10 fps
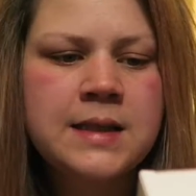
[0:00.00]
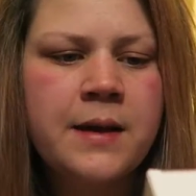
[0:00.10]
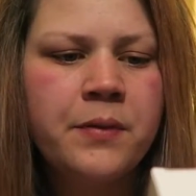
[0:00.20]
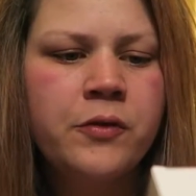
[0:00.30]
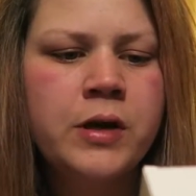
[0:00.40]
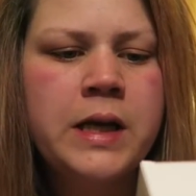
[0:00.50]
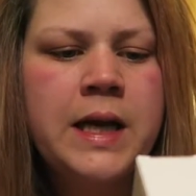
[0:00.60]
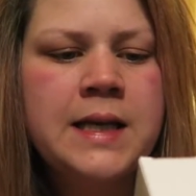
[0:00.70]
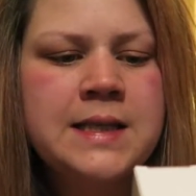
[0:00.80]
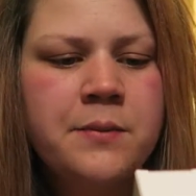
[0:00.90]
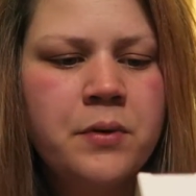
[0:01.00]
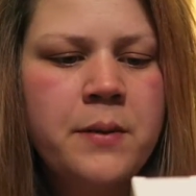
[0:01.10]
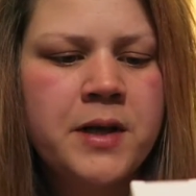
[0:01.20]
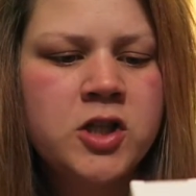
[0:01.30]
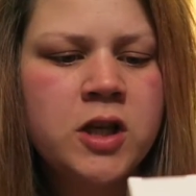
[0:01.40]
step three is the
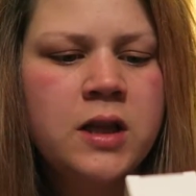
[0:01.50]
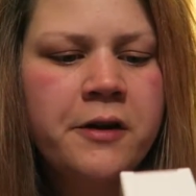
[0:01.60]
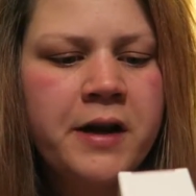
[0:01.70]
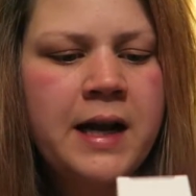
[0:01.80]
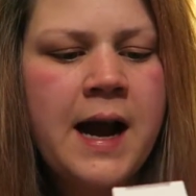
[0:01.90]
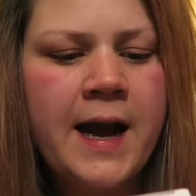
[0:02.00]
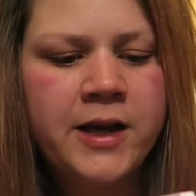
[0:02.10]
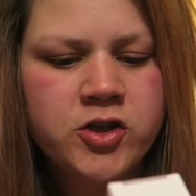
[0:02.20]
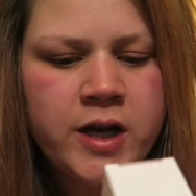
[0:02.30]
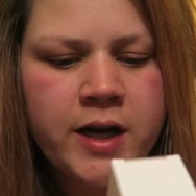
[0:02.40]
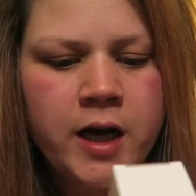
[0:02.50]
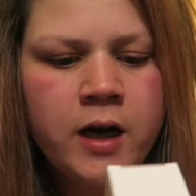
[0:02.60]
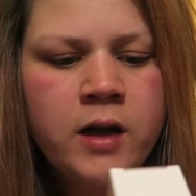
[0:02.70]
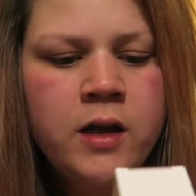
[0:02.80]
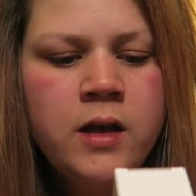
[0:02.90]
blemish clearing
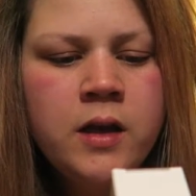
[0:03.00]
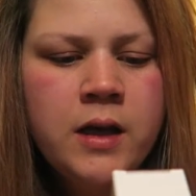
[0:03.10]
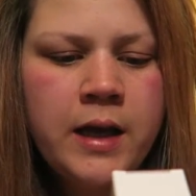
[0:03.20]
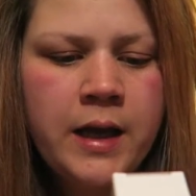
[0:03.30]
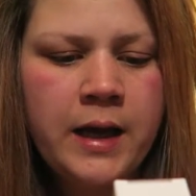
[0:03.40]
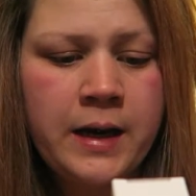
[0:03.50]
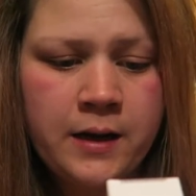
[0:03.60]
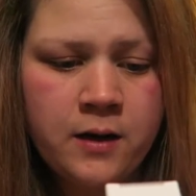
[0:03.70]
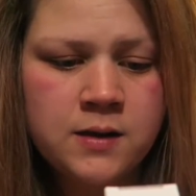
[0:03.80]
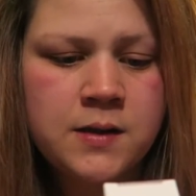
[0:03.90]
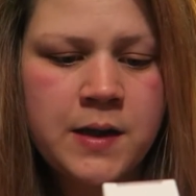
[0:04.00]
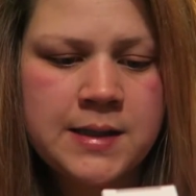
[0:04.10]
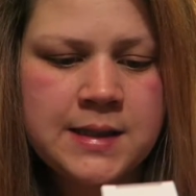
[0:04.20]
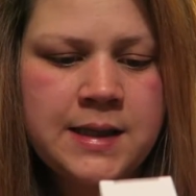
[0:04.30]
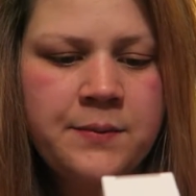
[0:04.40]
hydrator and it also
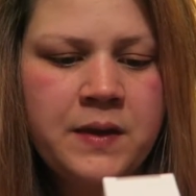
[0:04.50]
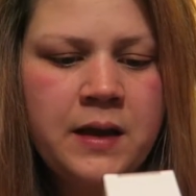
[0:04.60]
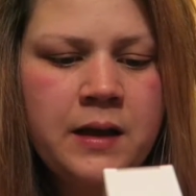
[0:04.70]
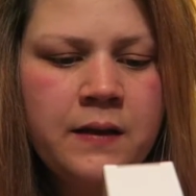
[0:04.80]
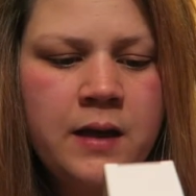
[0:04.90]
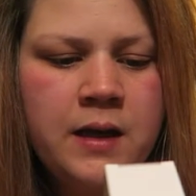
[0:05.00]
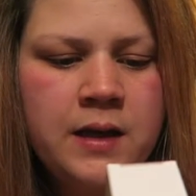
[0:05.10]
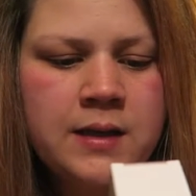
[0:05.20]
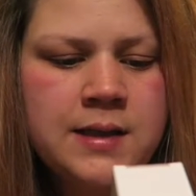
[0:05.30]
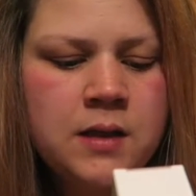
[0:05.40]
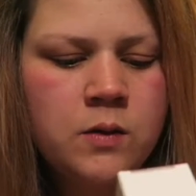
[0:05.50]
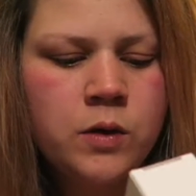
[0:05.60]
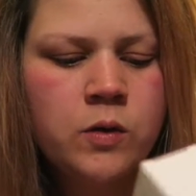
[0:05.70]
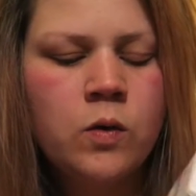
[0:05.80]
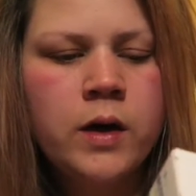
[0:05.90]
has the same thing, the Indian
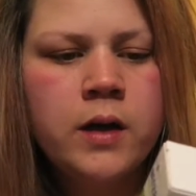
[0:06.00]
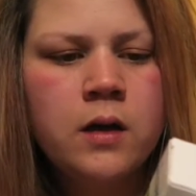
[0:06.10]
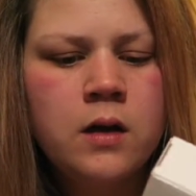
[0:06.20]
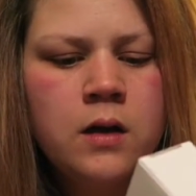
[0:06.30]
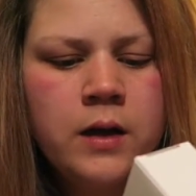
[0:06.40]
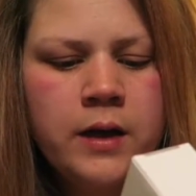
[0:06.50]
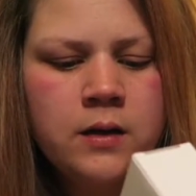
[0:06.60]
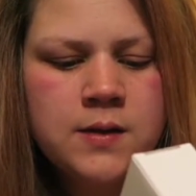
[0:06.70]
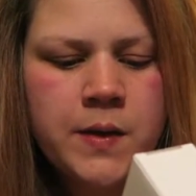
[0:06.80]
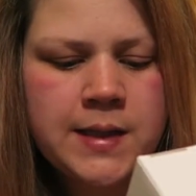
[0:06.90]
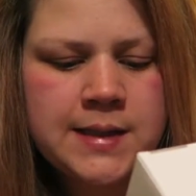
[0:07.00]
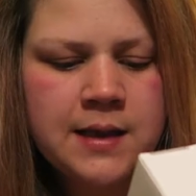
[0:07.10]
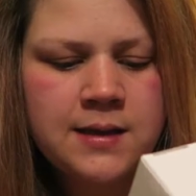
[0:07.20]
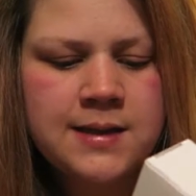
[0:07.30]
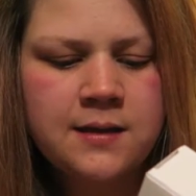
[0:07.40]
sandalwood oil. It also has
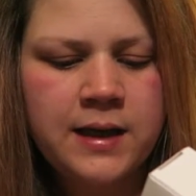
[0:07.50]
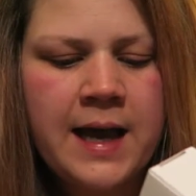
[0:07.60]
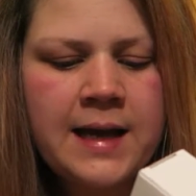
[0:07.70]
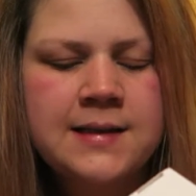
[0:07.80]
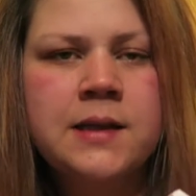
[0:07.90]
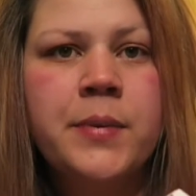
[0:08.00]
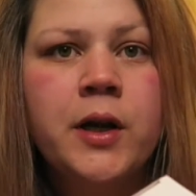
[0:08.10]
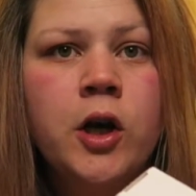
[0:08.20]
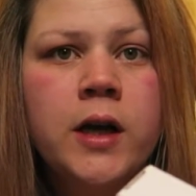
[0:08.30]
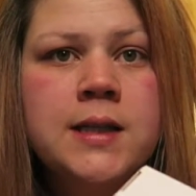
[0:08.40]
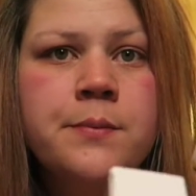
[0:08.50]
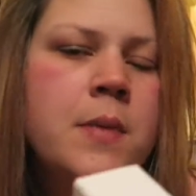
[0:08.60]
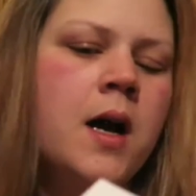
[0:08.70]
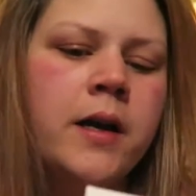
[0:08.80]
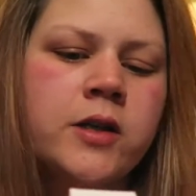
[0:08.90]
salicylic acid, but not as
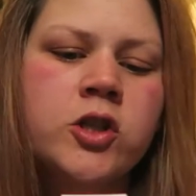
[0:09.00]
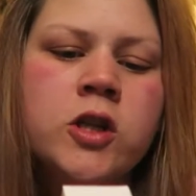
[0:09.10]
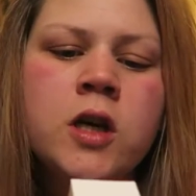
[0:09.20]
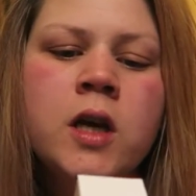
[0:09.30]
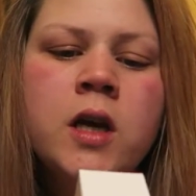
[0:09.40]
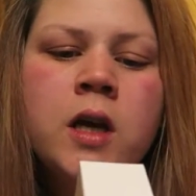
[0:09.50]
much.